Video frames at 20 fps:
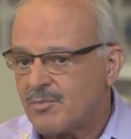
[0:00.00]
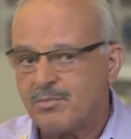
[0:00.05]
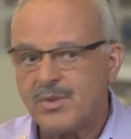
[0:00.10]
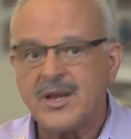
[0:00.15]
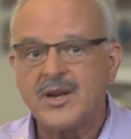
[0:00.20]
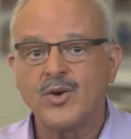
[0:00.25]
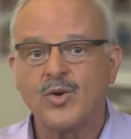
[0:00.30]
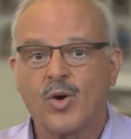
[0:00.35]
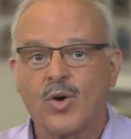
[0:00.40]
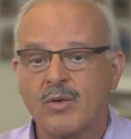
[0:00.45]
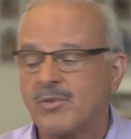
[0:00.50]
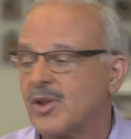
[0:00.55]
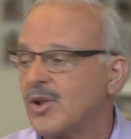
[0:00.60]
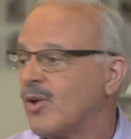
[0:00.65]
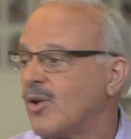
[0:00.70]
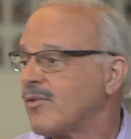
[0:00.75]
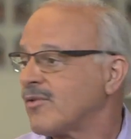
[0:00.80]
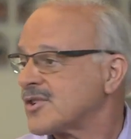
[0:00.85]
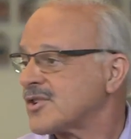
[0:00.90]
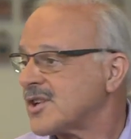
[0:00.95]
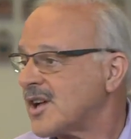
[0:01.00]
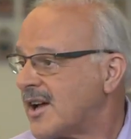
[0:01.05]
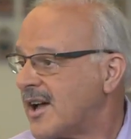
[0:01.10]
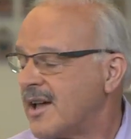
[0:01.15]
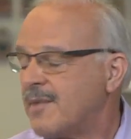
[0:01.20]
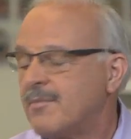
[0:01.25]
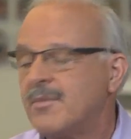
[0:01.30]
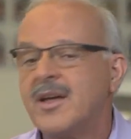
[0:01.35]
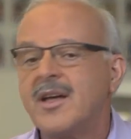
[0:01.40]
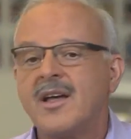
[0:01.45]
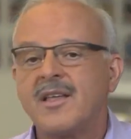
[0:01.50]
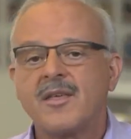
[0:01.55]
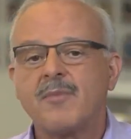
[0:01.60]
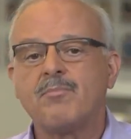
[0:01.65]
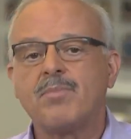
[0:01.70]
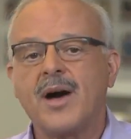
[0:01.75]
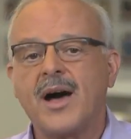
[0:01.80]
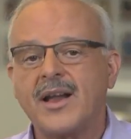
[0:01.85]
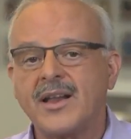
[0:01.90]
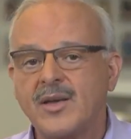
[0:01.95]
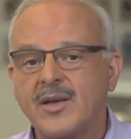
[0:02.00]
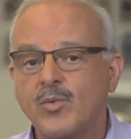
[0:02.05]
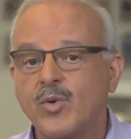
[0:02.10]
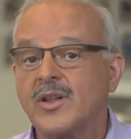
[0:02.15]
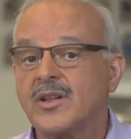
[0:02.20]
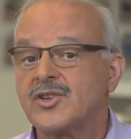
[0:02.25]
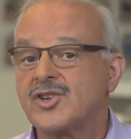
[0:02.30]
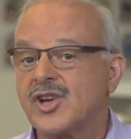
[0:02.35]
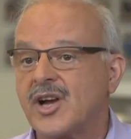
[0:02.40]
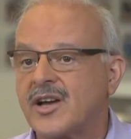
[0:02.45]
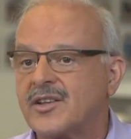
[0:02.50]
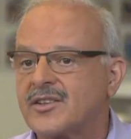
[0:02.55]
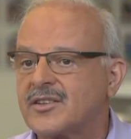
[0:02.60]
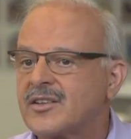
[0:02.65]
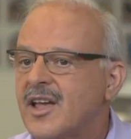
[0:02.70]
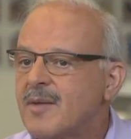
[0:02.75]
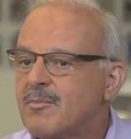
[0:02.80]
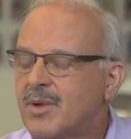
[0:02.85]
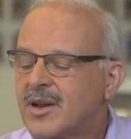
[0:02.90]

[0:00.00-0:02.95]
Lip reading: be normal over time. The body will adjust.